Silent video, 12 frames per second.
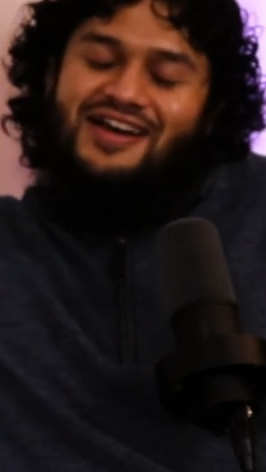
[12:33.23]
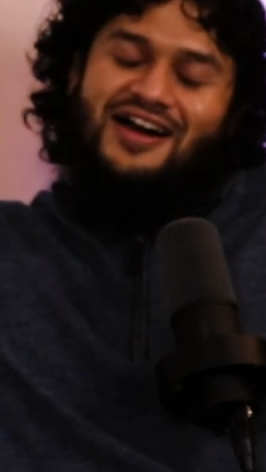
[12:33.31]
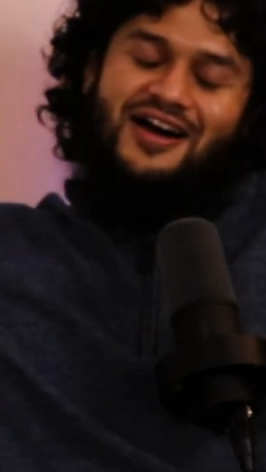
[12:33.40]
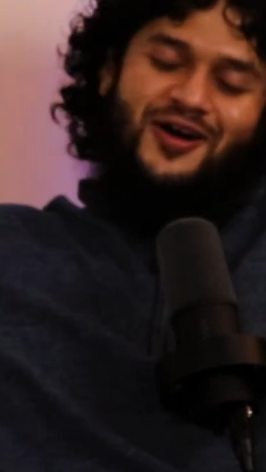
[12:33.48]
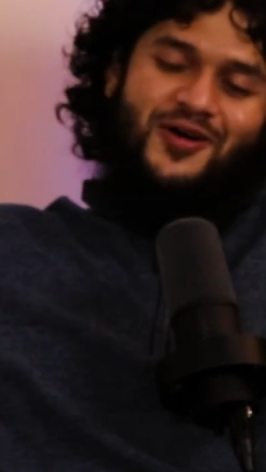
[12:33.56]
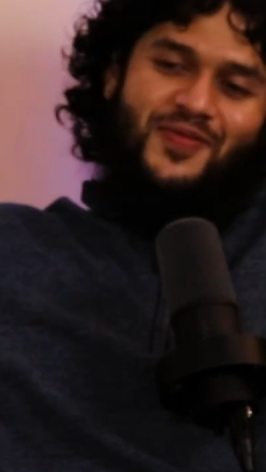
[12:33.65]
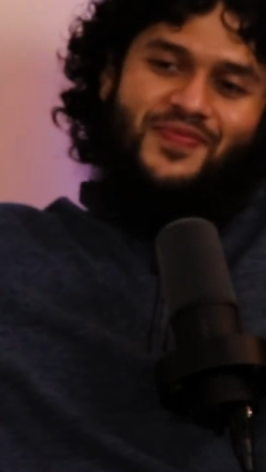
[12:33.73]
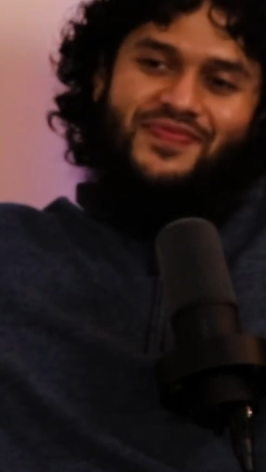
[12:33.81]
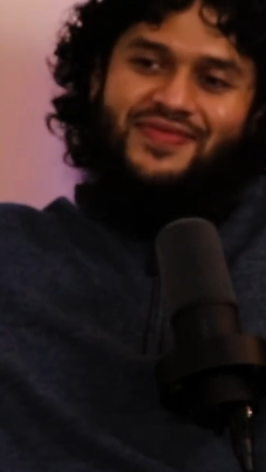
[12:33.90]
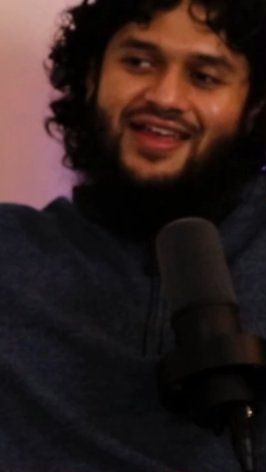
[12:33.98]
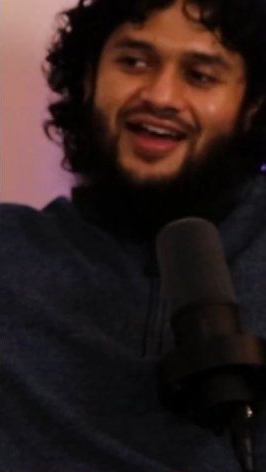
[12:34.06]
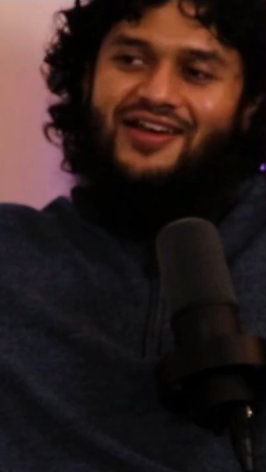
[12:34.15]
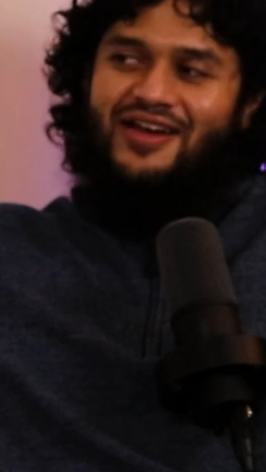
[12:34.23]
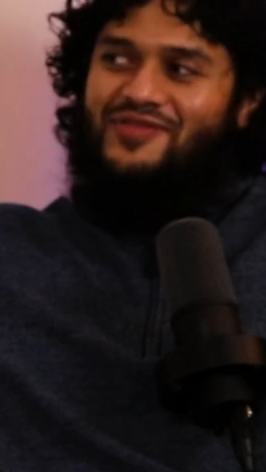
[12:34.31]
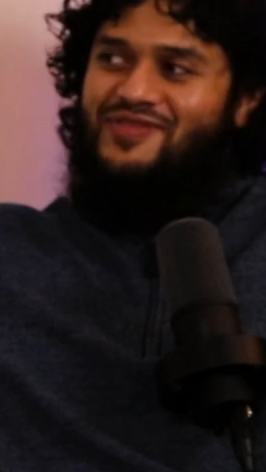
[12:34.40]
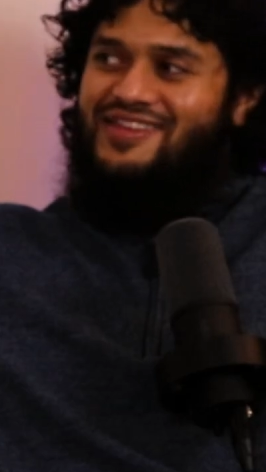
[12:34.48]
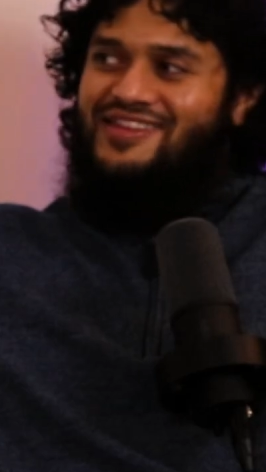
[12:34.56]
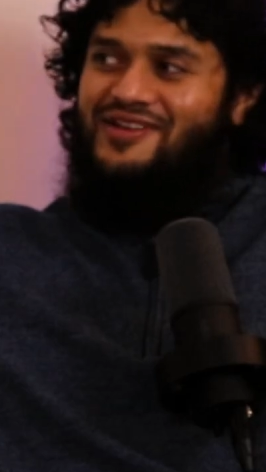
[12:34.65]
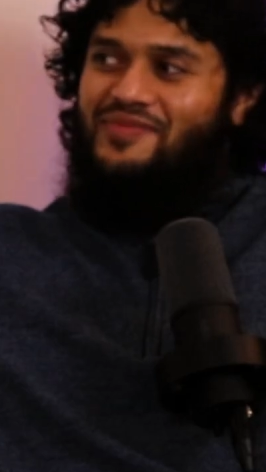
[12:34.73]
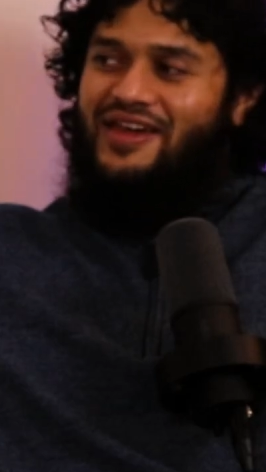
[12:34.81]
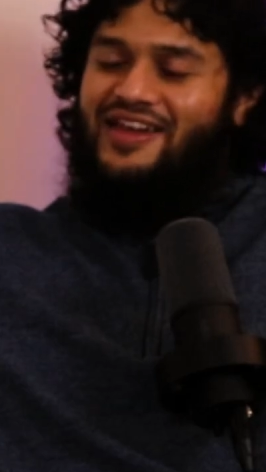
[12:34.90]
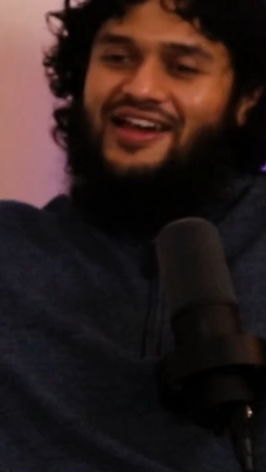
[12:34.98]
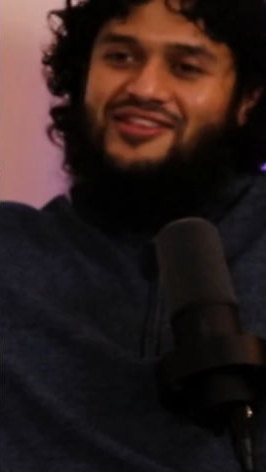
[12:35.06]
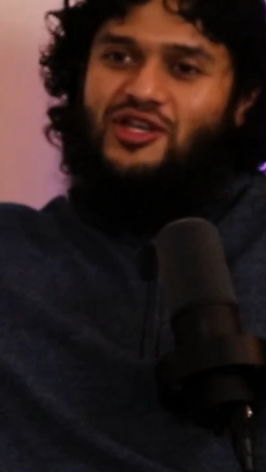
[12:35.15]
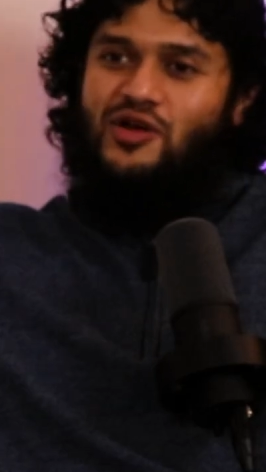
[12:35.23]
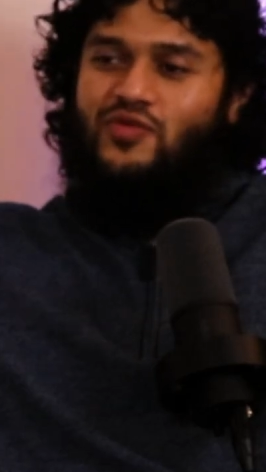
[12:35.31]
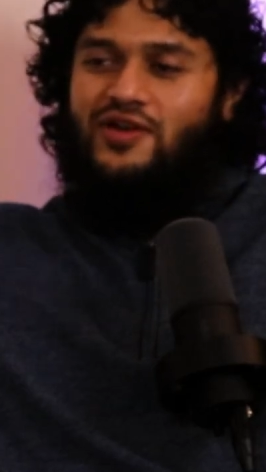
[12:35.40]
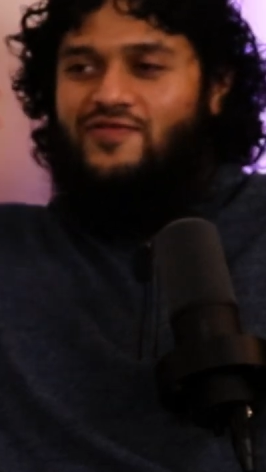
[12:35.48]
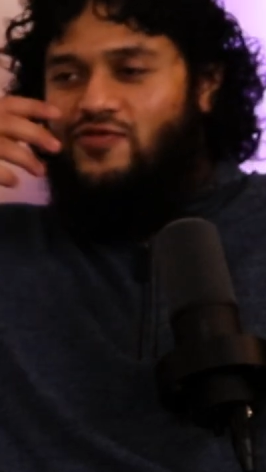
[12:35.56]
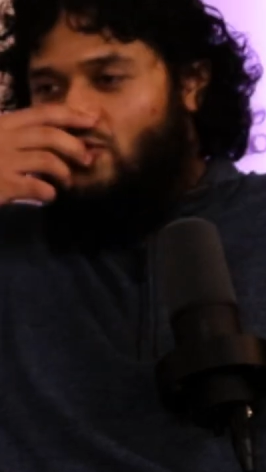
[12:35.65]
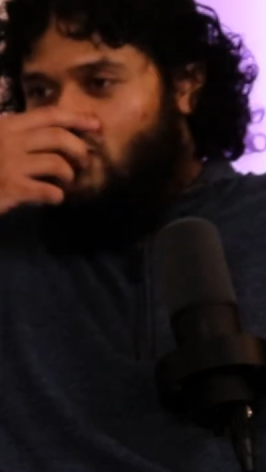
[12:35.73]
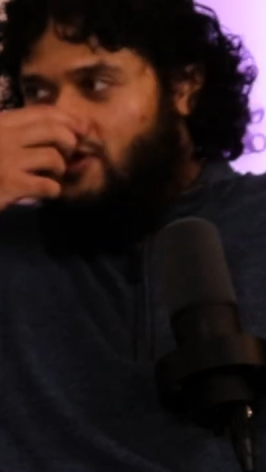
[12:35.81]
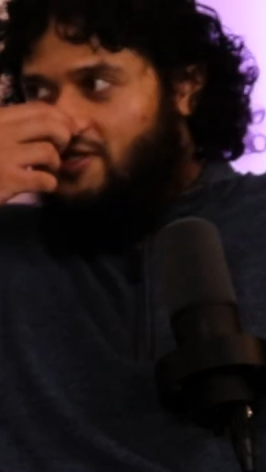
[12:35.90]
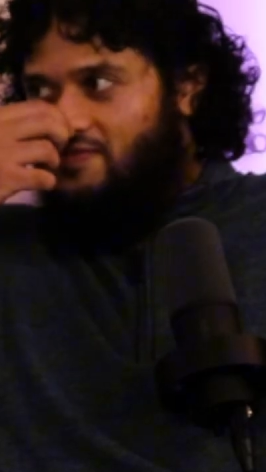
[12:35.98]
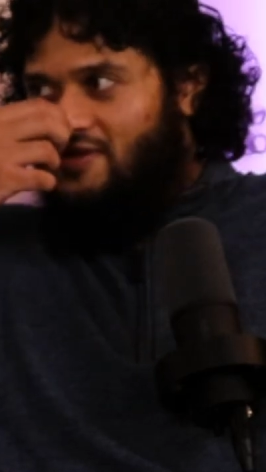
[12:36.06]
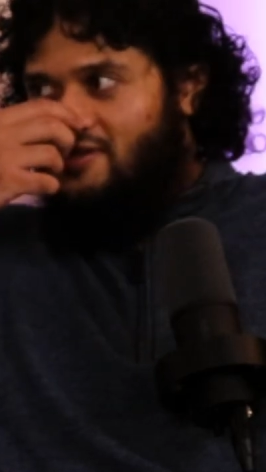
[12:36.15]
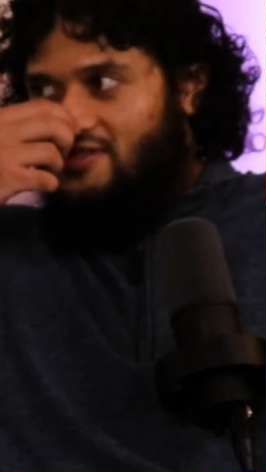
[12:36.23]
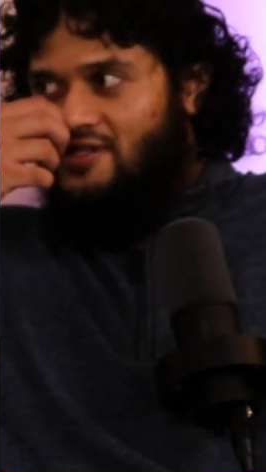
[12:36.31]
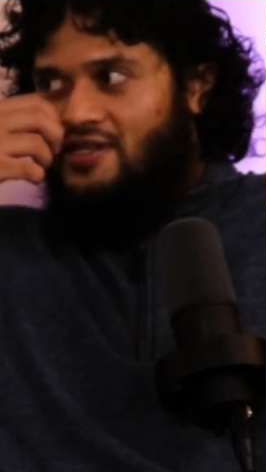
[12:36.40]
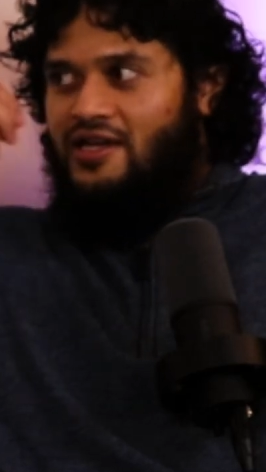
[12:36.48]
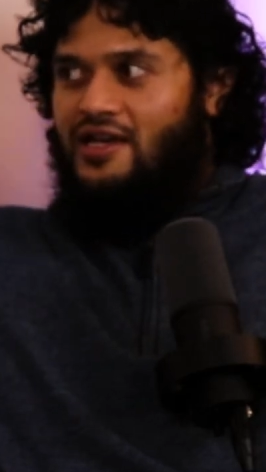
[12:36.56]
I've seen them. Like I saw one for Christmas.